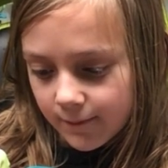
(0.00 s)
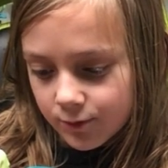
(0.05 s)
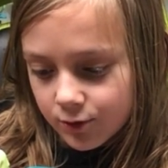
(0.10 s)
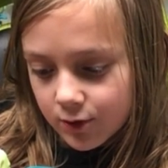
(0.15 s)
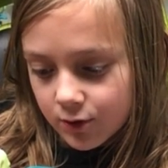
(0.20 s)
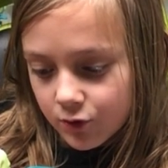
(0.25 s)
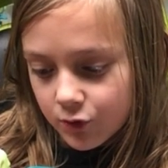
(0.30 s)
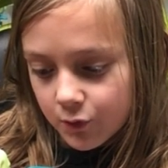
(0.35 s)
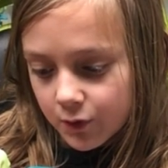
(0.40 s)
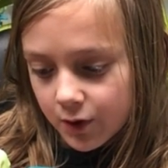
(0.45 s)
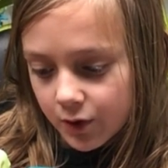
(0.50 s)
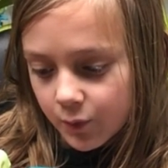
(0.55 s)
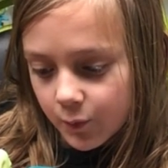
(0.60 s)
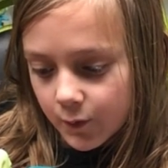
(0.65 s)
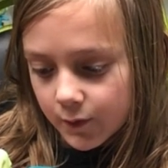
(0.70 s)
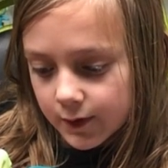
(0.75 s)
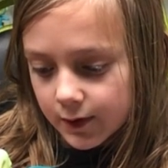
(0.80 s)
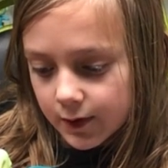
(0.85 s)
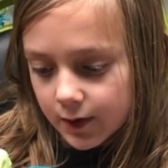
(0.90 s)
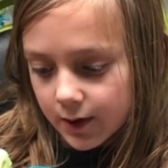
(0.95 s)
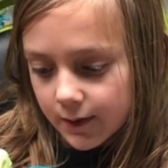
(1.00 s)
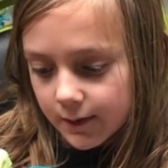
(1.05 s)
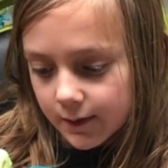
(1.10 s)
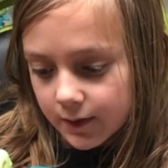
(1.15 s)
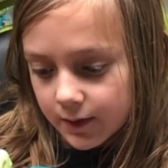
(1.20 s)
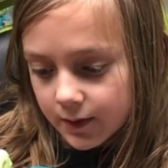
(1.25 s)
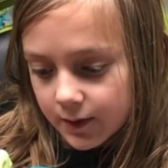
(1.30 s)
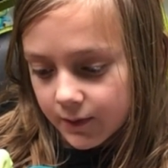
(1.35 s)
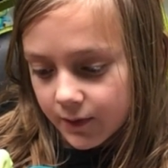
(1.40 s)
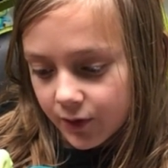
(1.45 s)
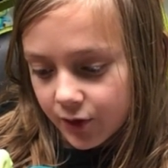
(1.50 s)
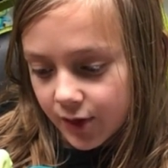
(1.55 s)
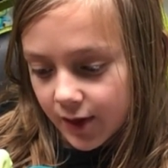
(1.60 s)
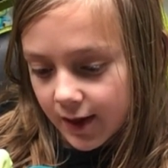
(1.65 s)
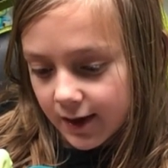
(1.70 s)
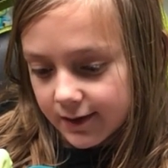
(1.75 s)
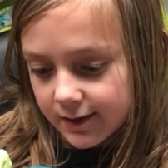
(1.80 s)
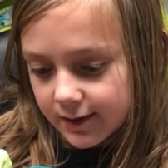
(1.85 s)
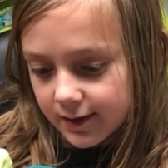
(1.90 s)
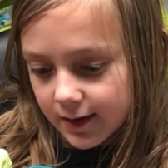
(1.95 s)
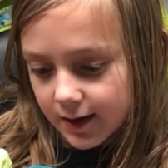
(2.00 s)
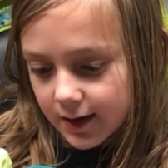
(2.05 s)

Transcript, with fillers: She enjoys working on uh, the set